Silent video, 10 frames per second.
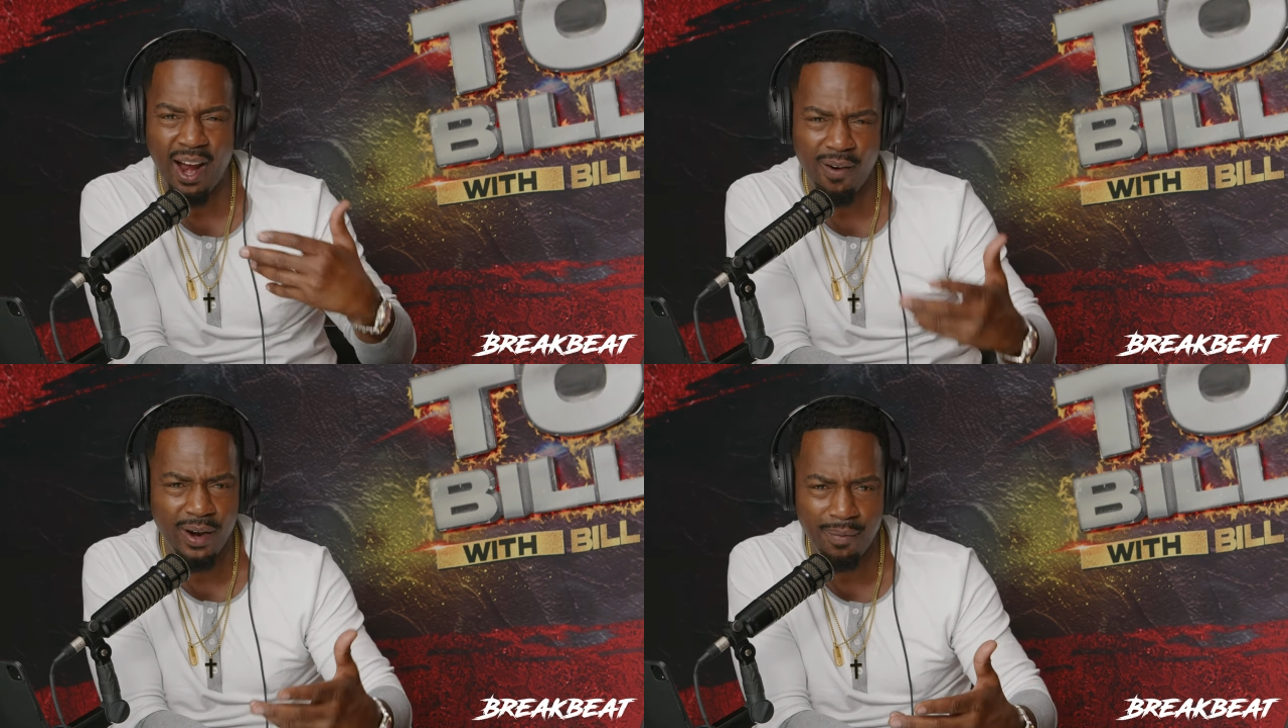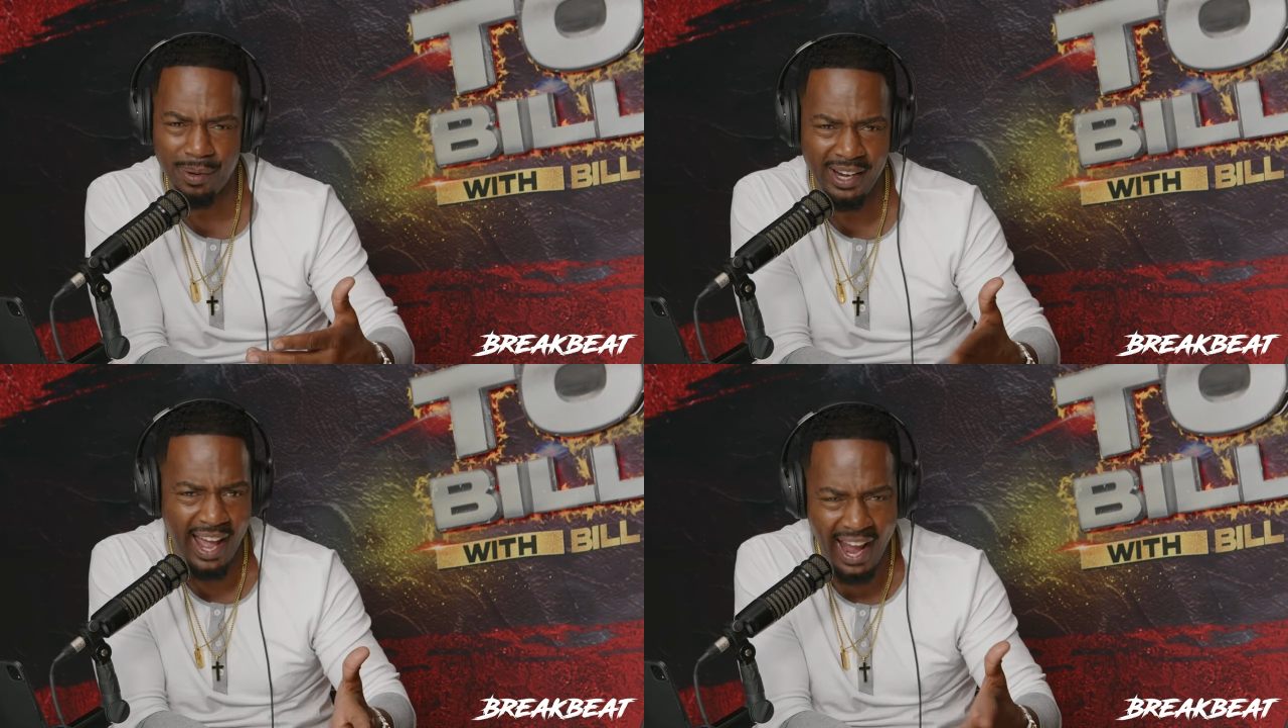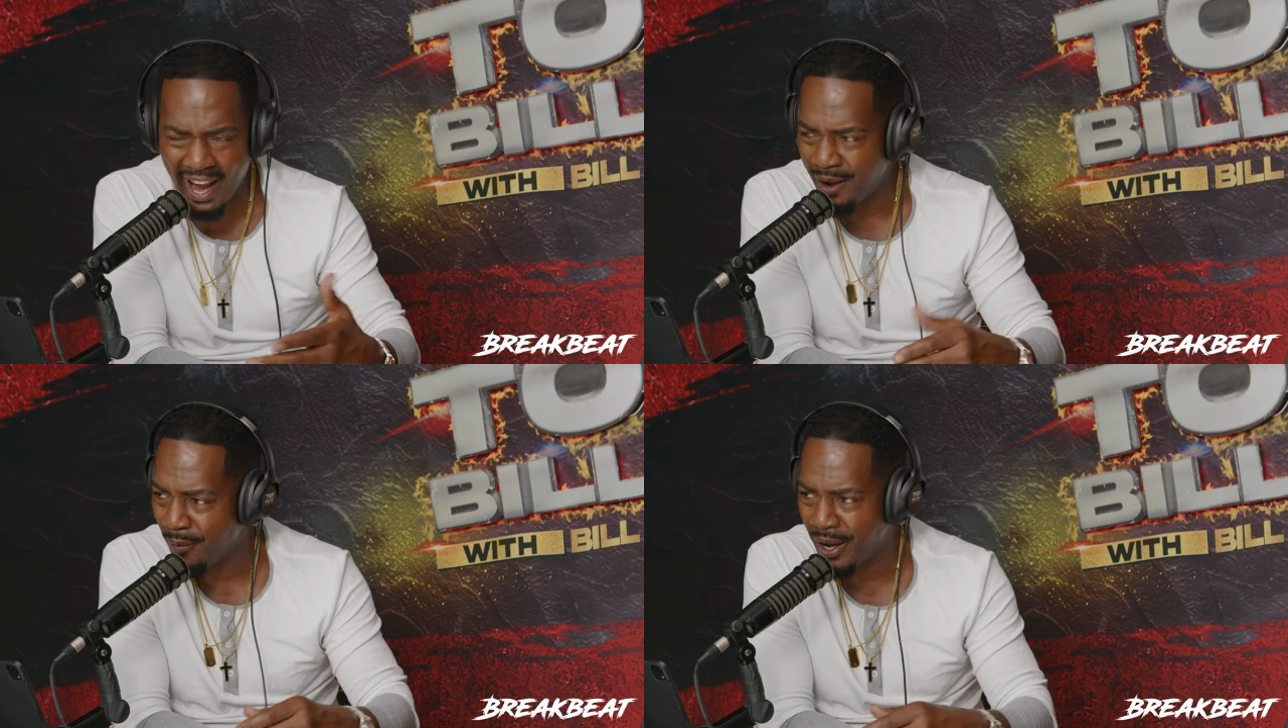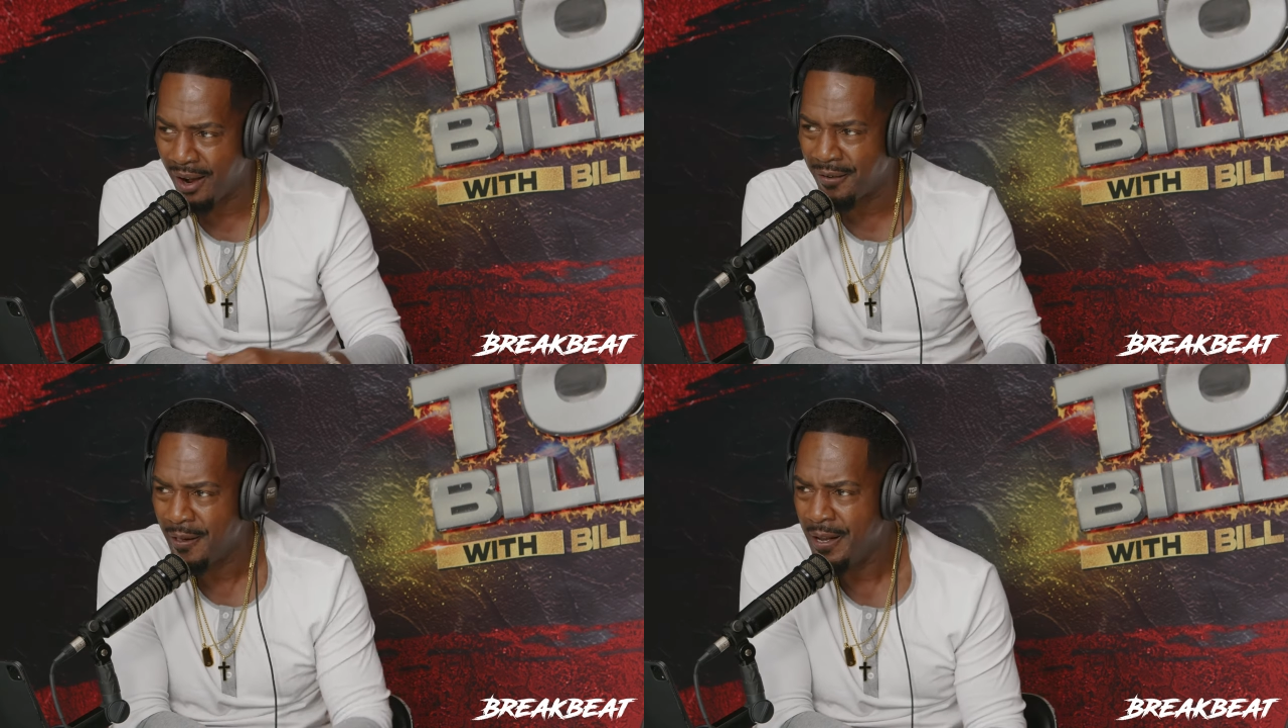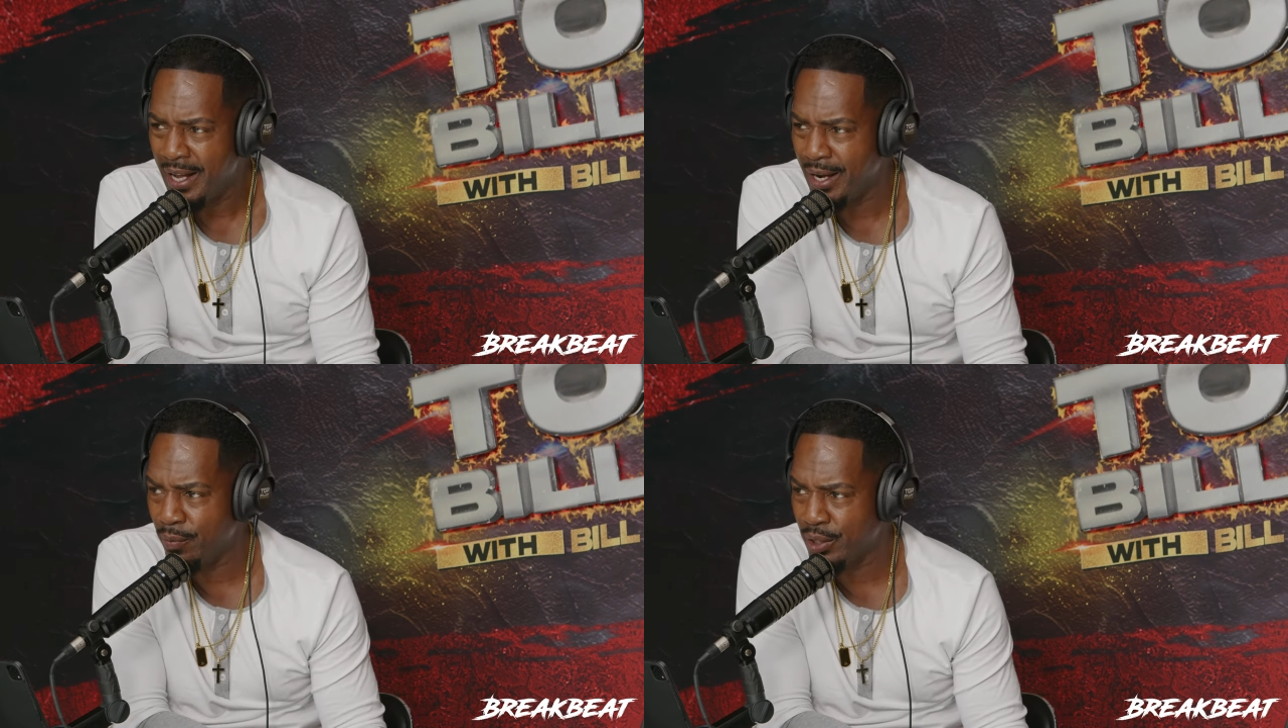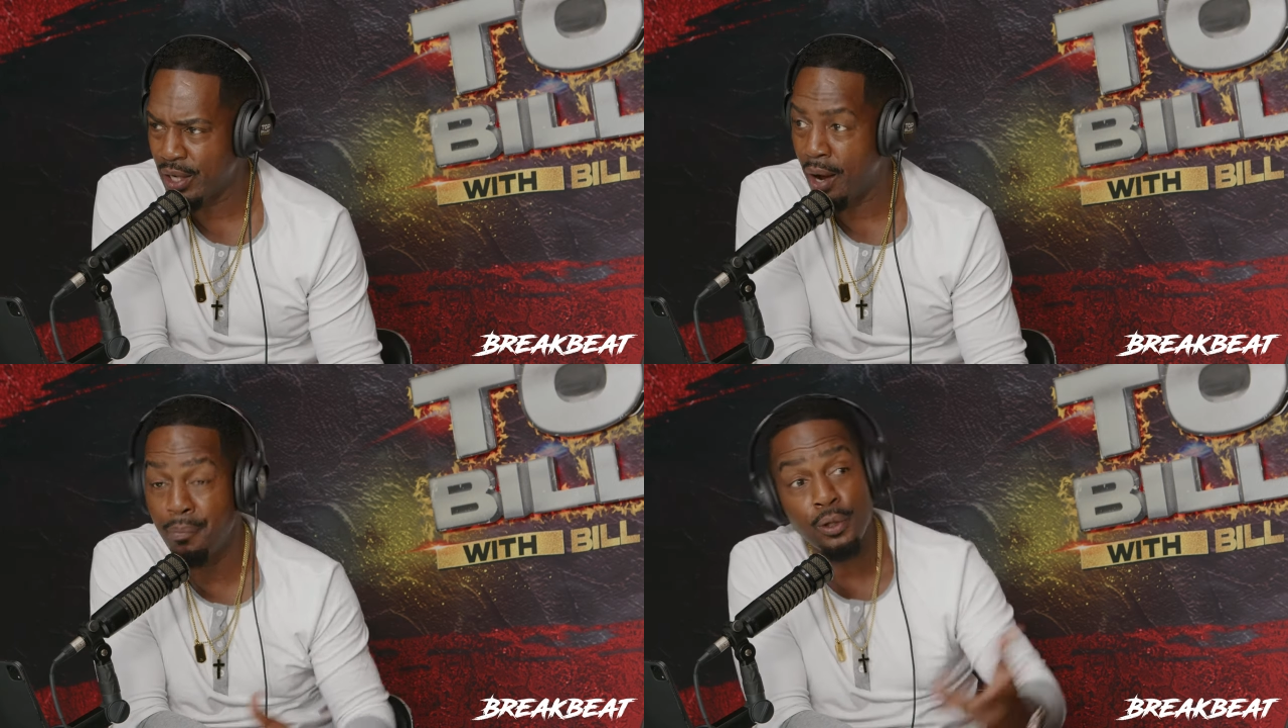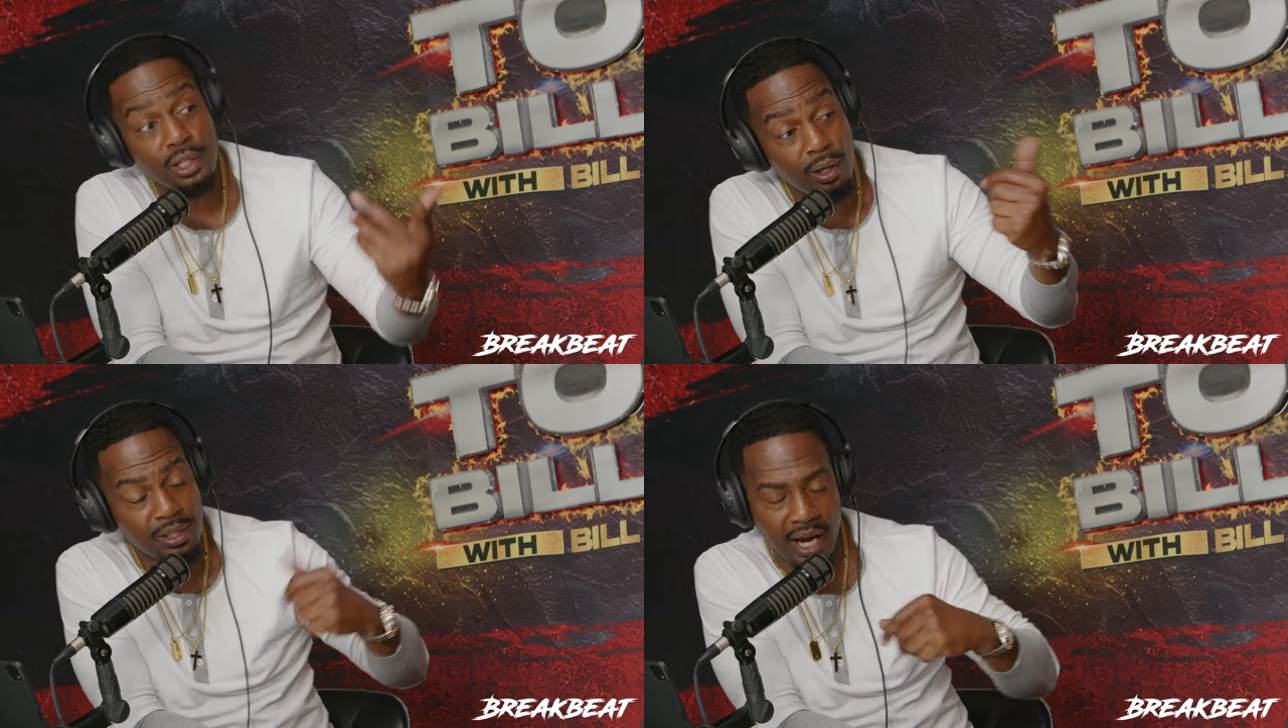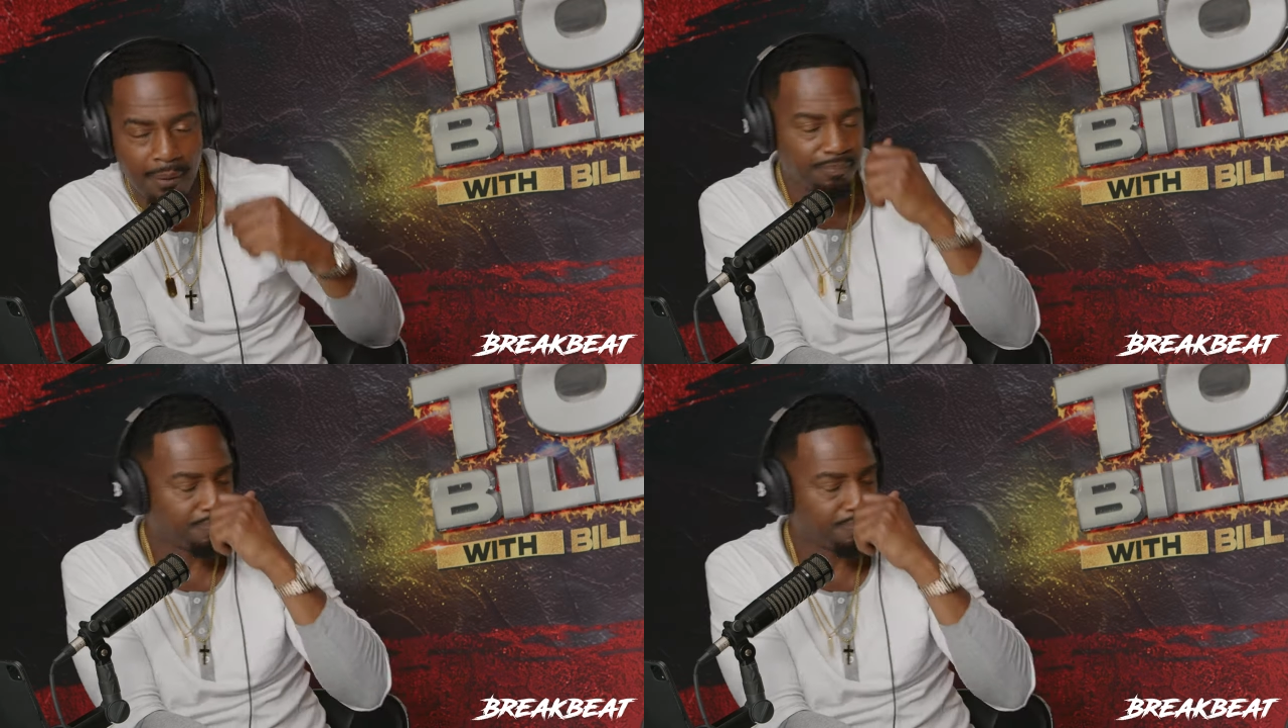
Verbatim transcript: Eric, Benet, yeah, and it was a music soul shop.